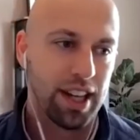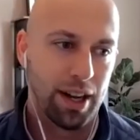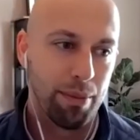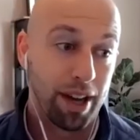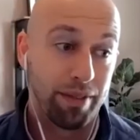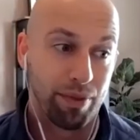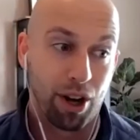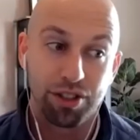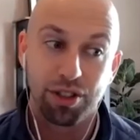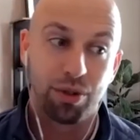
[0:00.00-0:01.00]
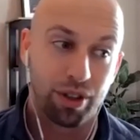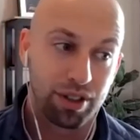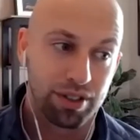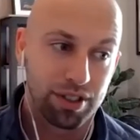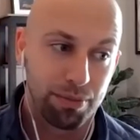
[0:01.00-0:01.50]
Um, I've also
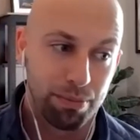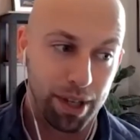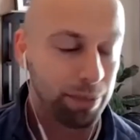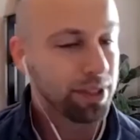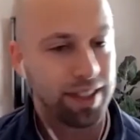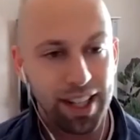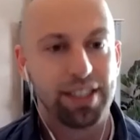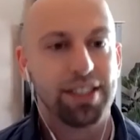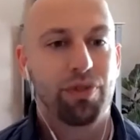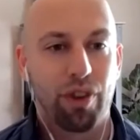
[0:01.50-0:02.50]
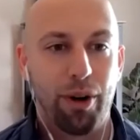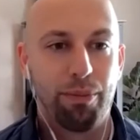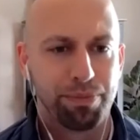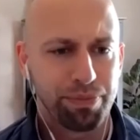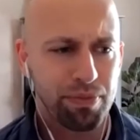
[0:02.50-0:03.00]
learned some big mistakes from